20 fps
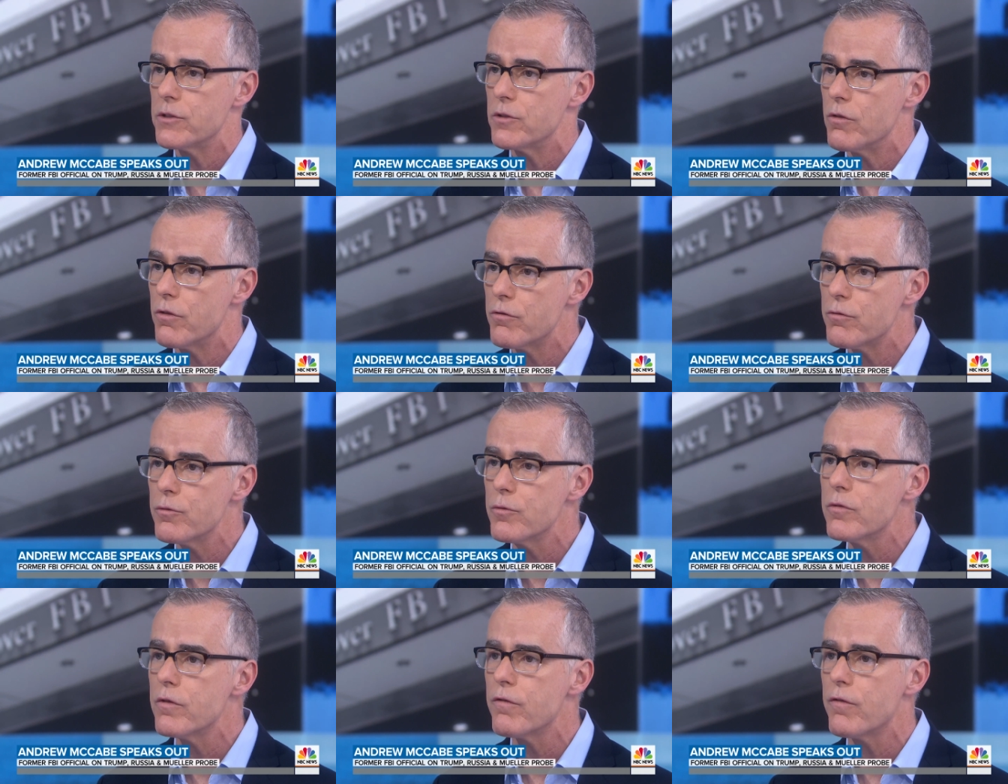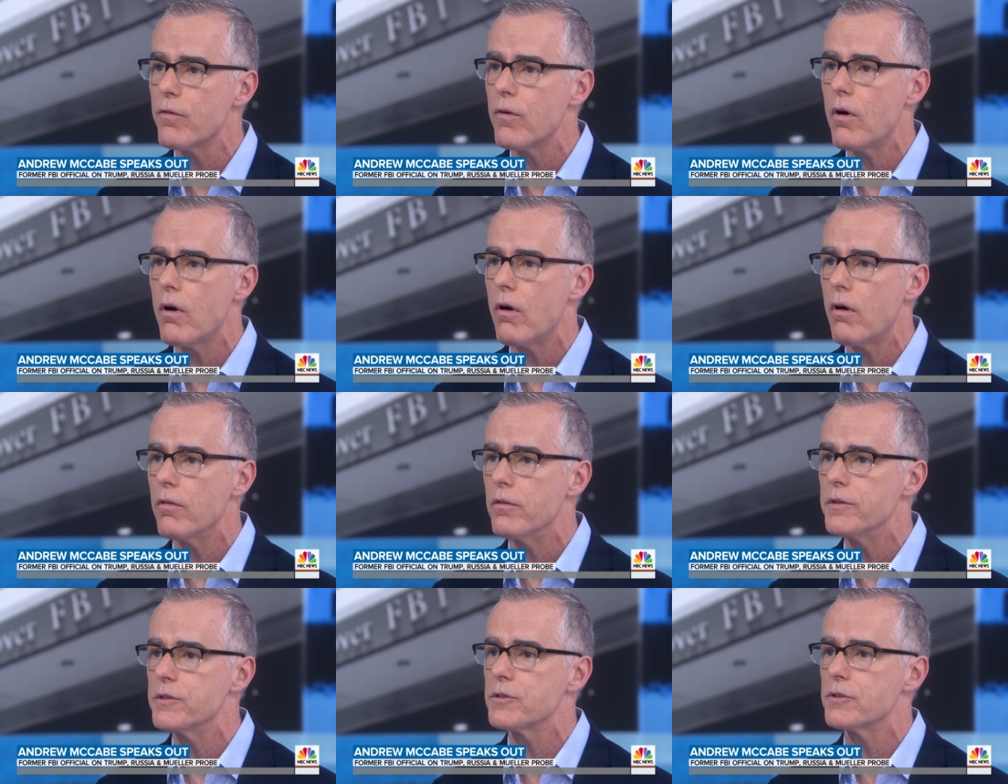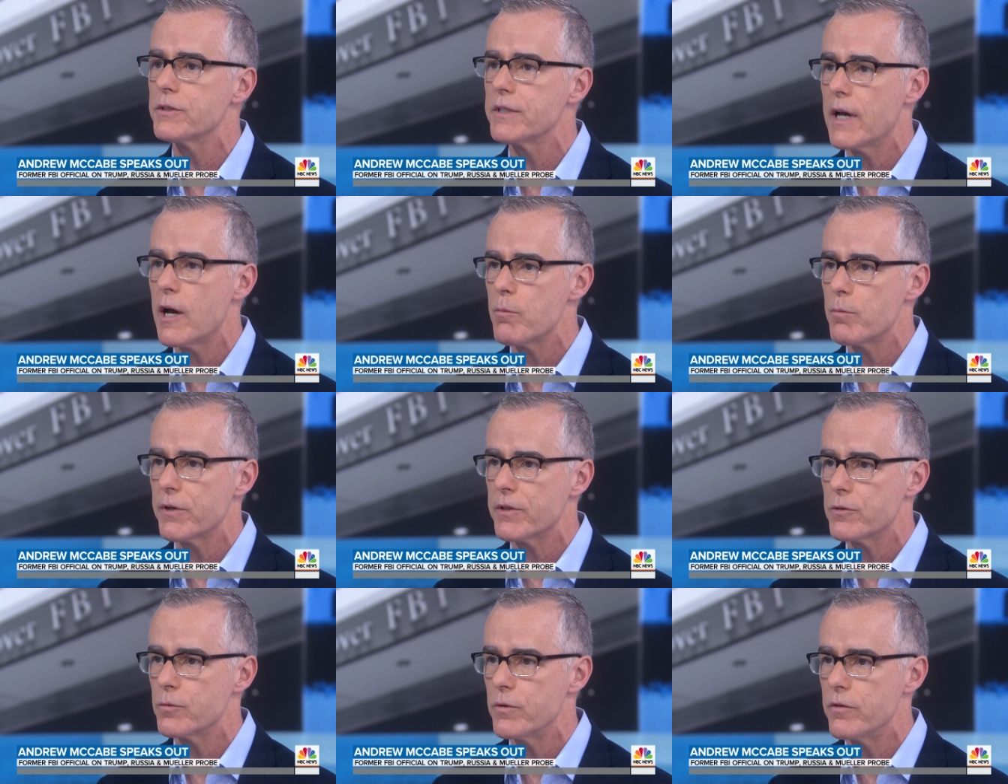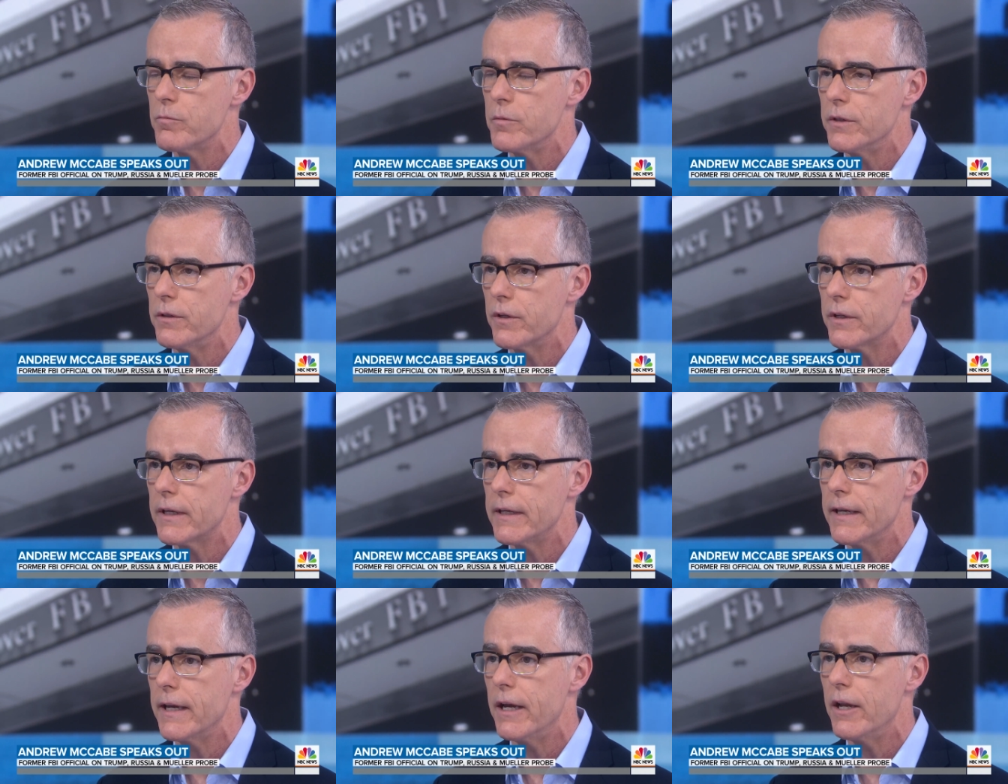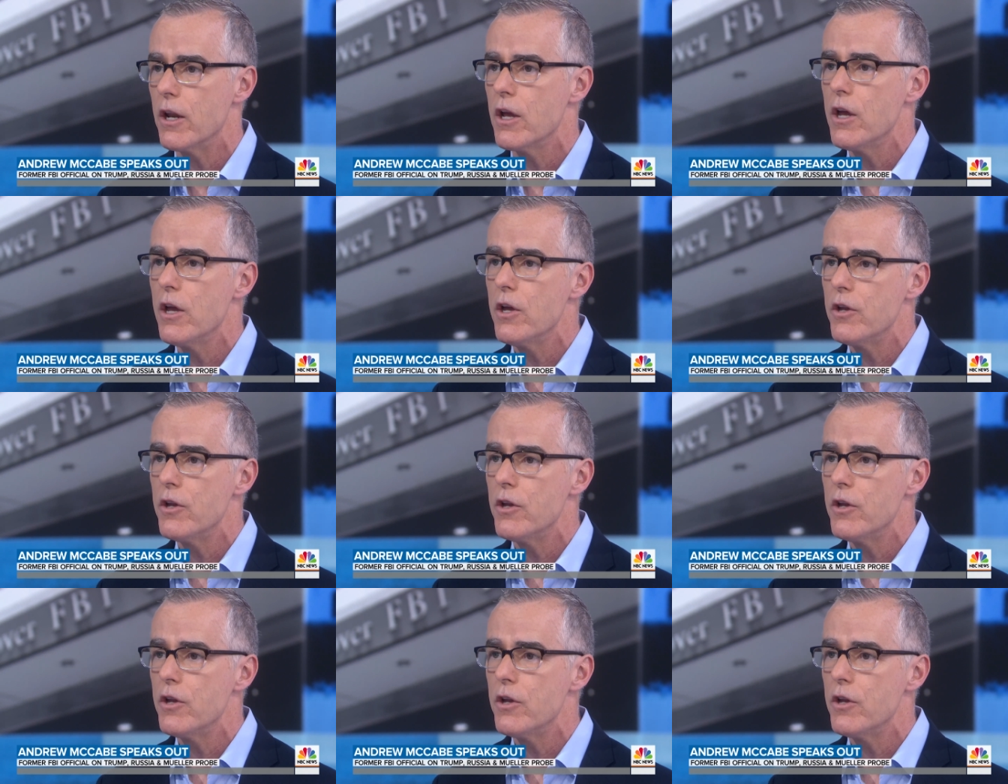So, through the fall, these are topics we've been looking at.